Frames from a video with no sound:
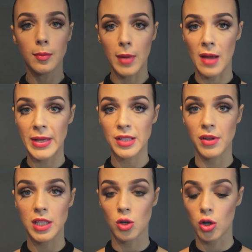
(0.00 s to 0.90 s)
My best
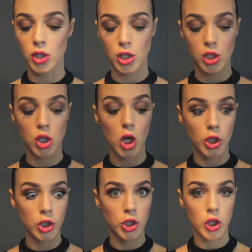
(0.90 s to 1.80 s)
friend got
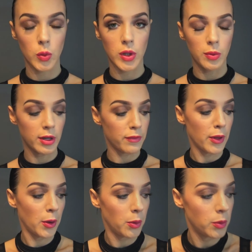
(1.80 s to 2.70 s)
dodged with one of
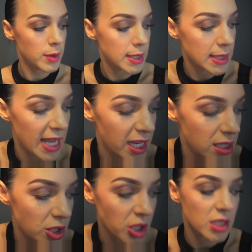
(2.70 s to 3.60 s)
those,
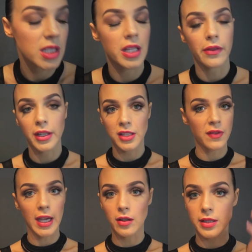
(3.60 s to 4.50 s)
and you can just tell that it's
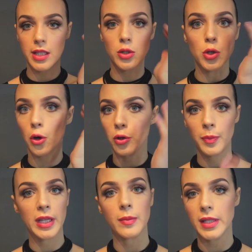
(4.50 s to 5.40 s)
fake because there's no
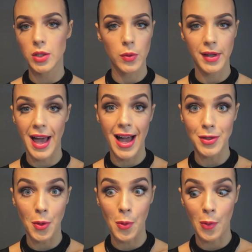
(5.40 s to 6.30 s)
pigment to it at
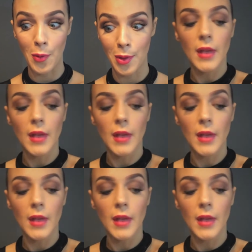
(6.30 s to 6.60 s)
all.